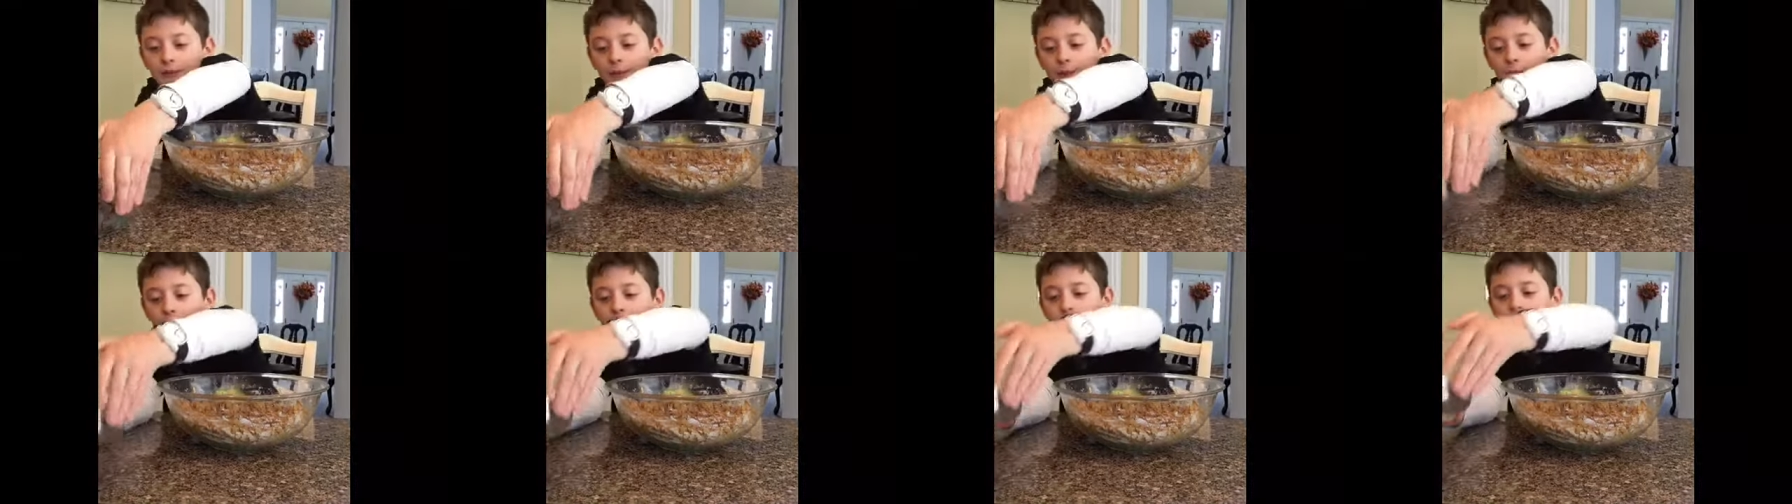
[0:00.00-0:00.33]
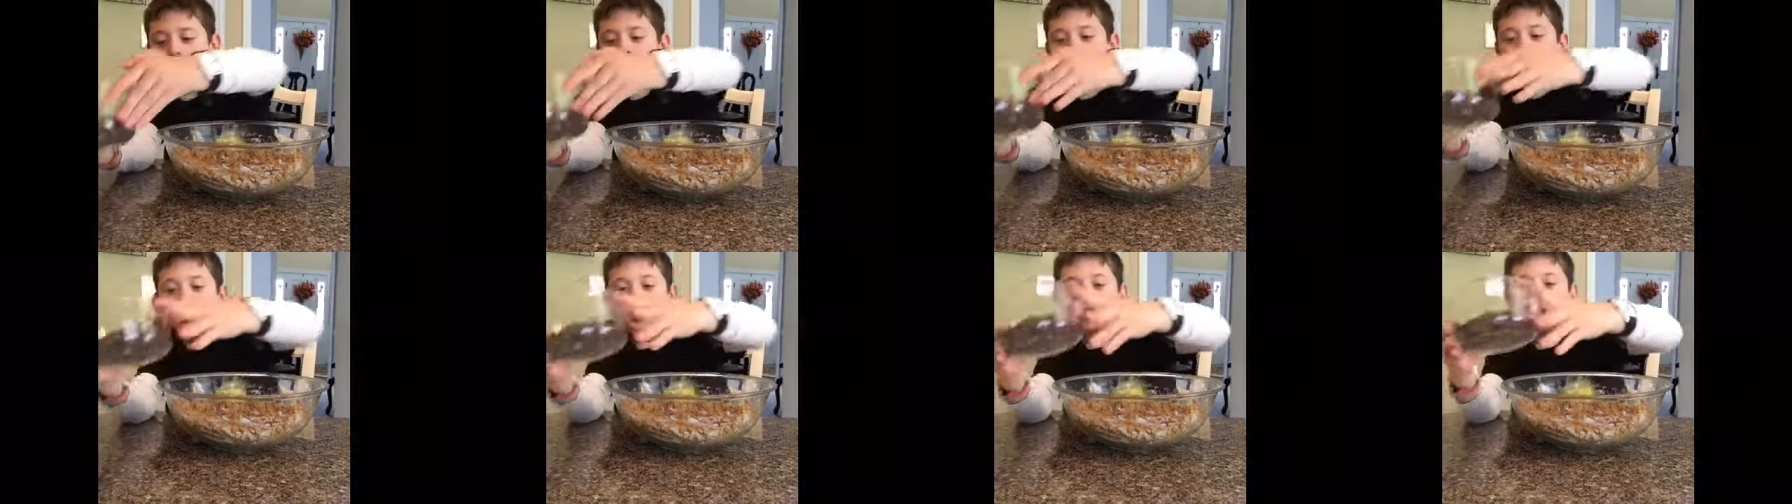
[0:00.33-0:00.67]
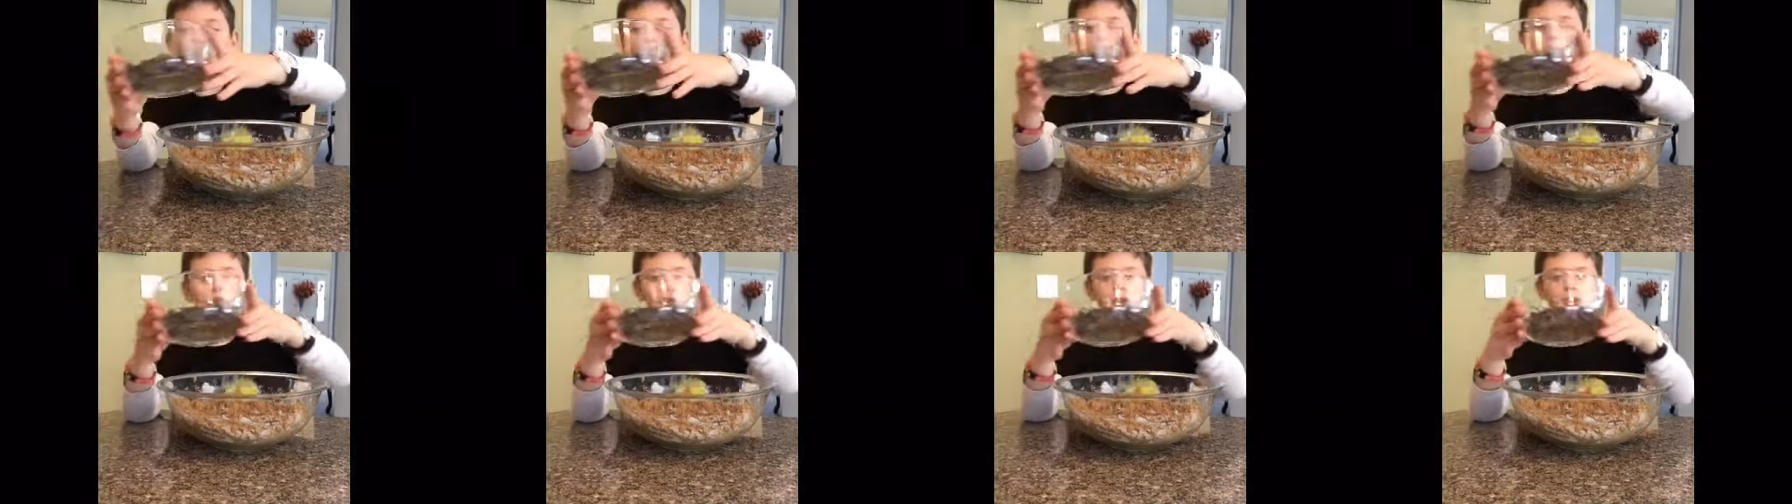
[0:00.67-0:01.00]
put these
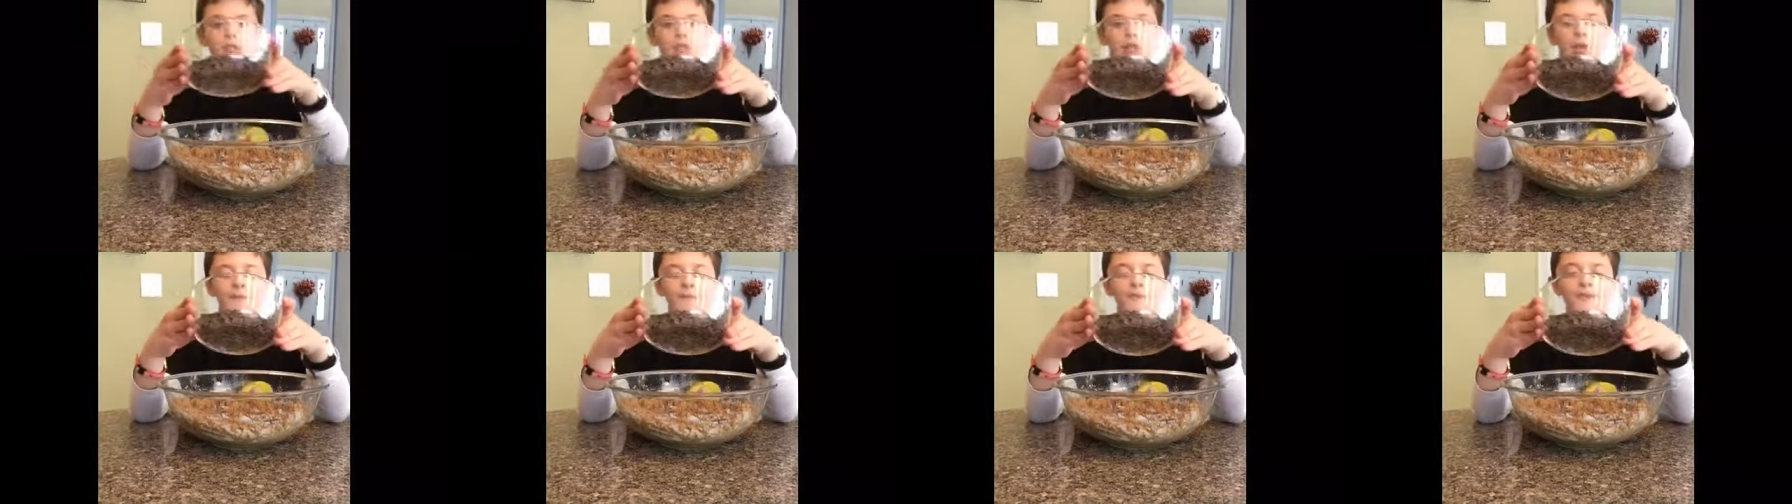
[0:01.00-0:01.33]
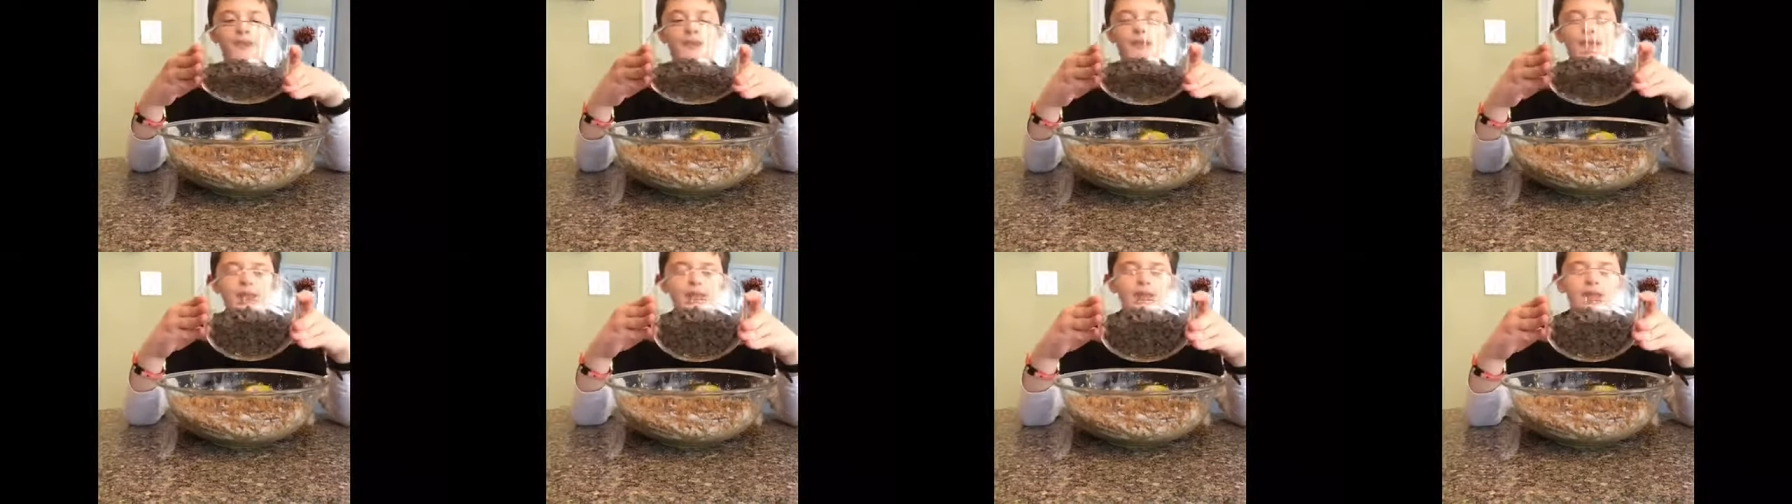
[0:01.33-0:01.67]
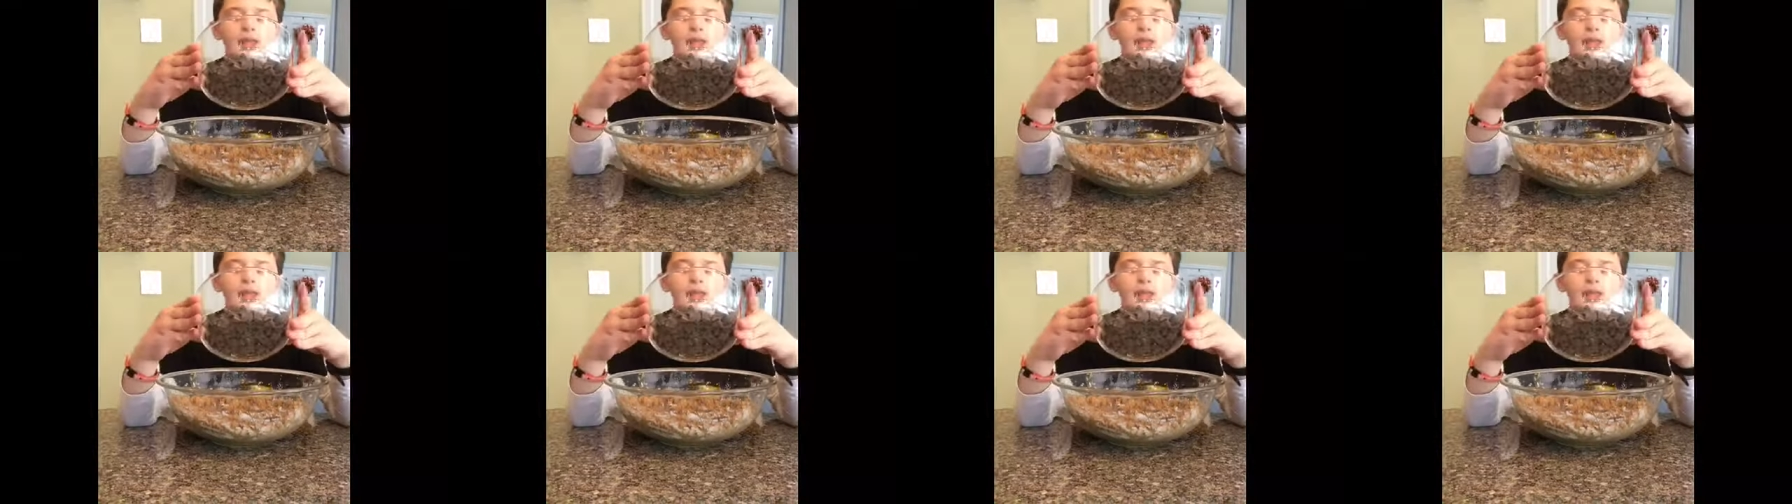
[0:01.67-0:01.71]
chocolate chips